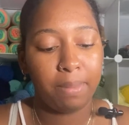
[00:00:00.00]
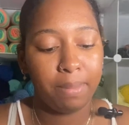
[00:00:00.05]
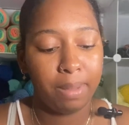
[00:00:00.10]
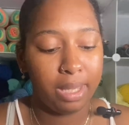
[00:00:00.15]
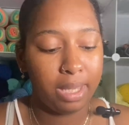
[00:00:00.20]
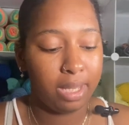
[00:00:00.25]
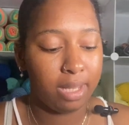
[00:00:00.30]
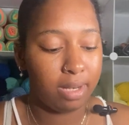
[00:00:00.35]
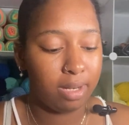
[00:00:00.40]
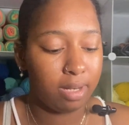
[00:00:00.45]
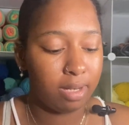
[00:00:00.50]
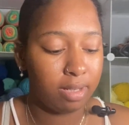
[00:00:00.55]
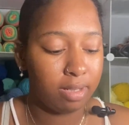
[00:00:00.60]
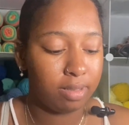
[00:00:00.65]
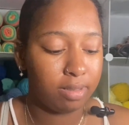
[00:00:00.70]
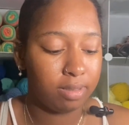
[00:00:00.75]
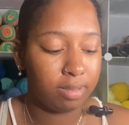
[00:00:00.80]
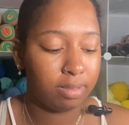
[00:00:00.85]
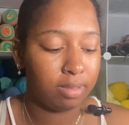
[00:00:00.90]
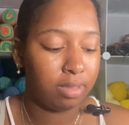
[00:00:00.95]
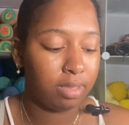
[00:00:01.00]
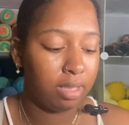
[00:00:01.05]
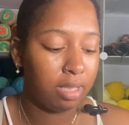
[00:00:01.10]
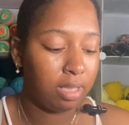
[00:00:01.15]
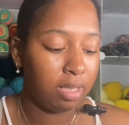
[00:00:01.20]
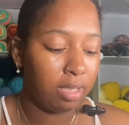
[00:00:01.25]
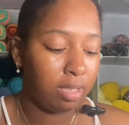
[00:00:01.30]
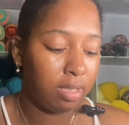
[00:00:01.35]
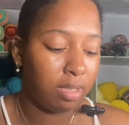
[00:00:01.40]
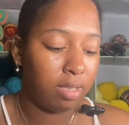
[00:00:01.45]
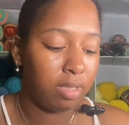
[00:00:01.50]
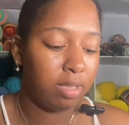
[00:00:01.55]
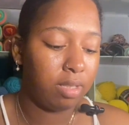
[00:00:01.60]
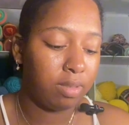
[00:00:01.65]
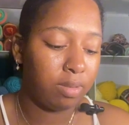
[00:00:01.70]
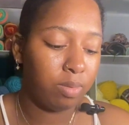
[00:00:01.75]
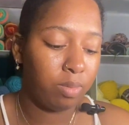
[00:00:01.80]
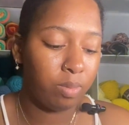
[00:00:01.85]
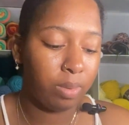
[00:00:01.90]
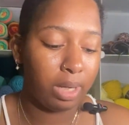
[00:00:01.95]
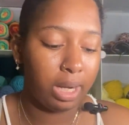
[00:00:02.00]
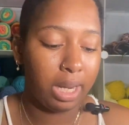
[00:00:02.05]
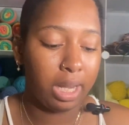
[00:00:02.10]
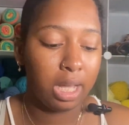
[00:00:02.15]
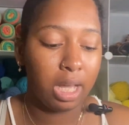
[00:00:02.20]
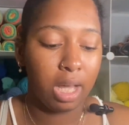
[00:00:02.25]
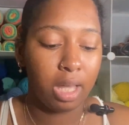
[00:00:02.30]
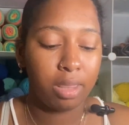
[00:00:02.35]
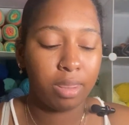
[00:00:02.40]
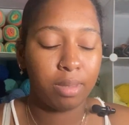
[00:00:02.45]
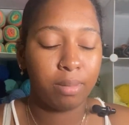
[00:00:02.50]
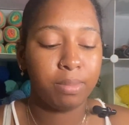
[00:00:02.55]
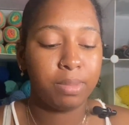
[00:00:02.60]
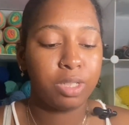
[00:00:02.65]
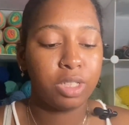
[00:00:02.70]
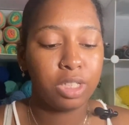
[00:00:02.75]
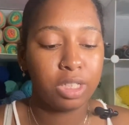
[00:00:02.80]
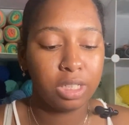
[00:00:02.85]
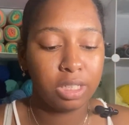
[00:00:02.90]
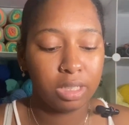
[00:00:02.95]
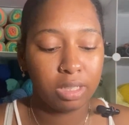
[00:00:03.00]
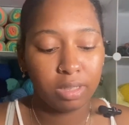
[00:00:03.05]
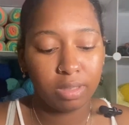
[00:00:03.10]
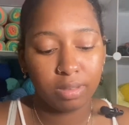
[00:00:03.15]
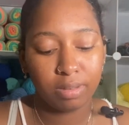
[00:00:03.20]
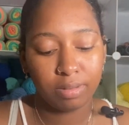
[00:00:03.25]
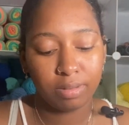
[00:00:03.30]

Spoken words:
made when I got the machine.